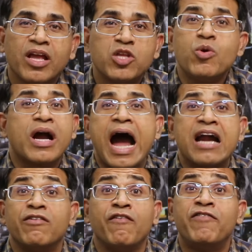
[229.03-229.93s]
You
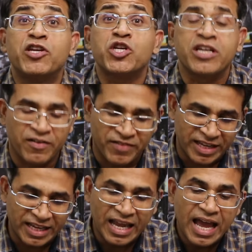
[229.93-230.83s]
can't wish it
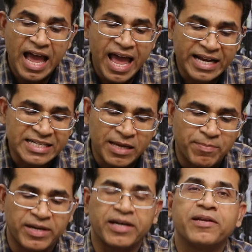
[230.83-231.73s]
away.
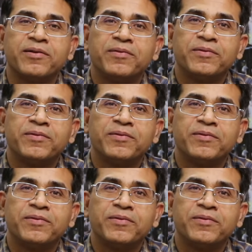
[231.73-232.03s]
Accept it.